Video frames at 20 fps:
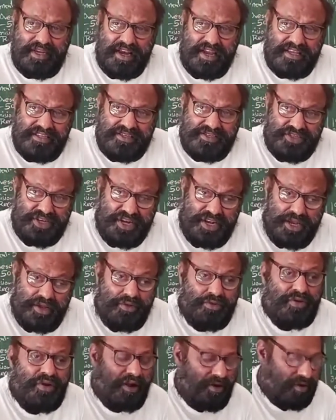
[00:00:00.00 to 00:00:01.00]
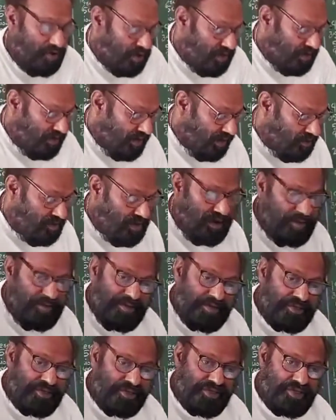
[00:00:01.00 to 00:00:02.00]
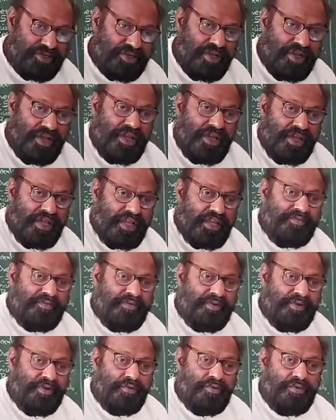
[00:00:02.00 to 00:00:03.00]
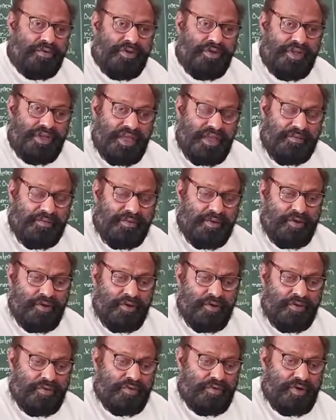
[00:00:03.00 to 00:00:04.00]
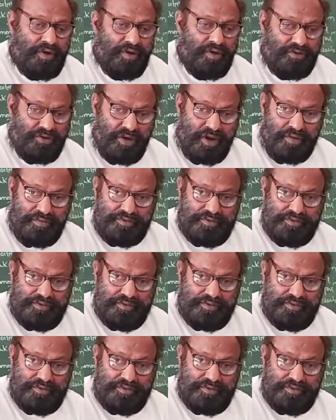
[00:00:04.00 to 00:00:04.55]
my each and every class on regular basis. If you